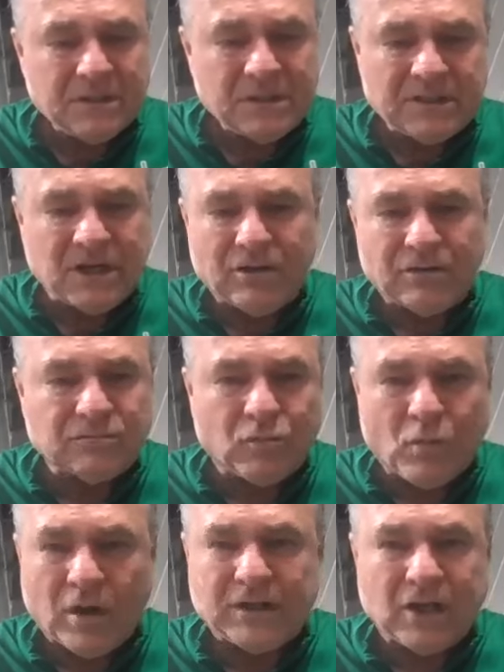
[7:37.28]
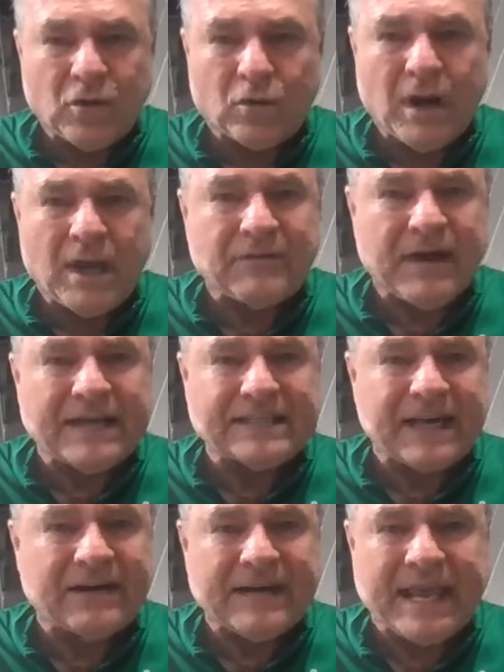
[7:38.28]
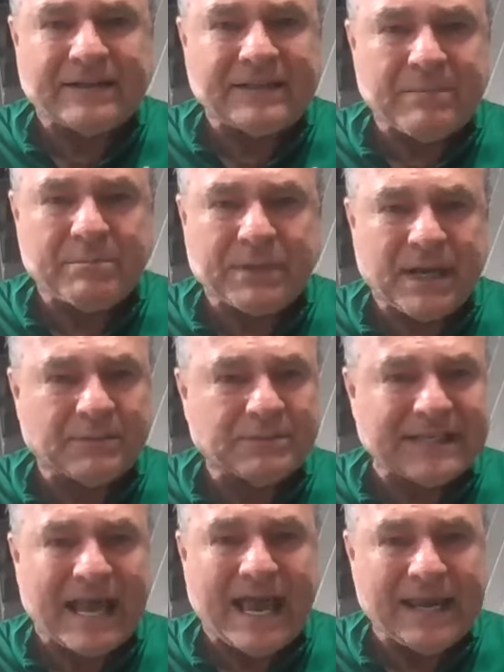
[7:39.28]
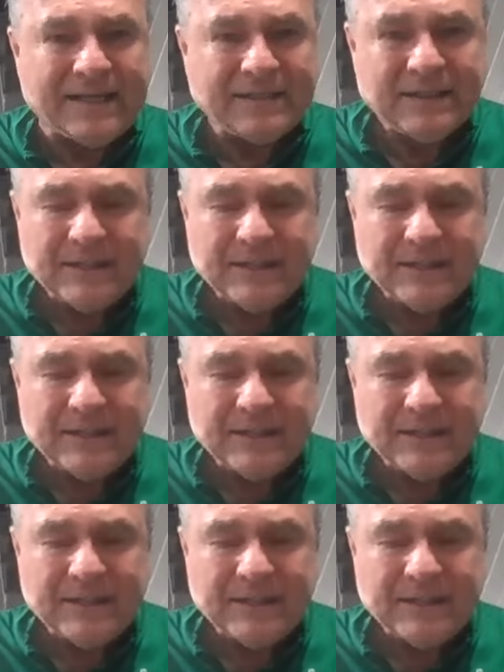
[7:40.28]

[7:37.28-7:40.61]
One little run right there, that becomes tight.